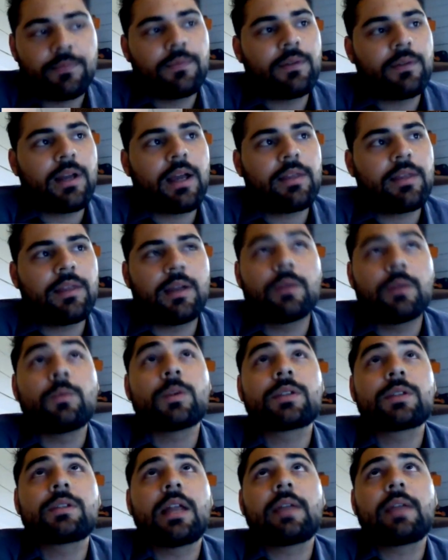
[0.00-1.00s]
I think it
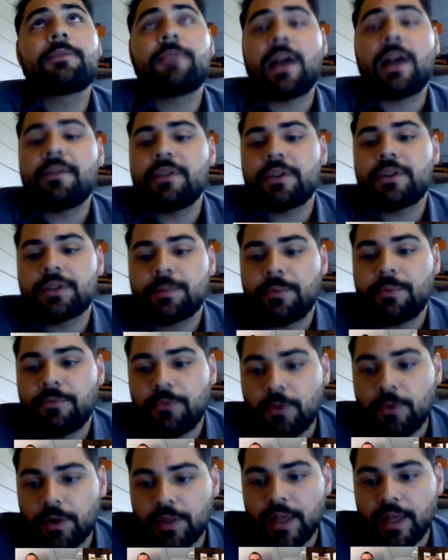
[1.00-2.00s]
was like 5 years
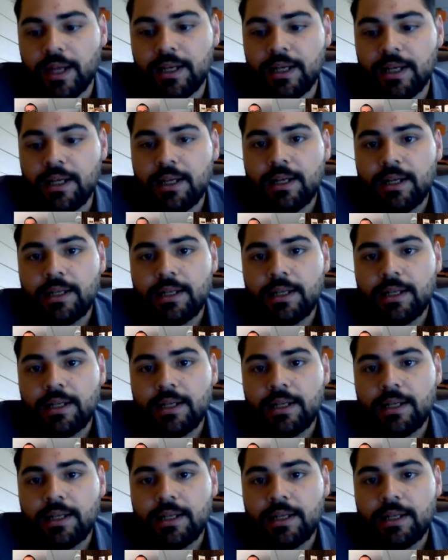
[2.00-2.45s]
before that.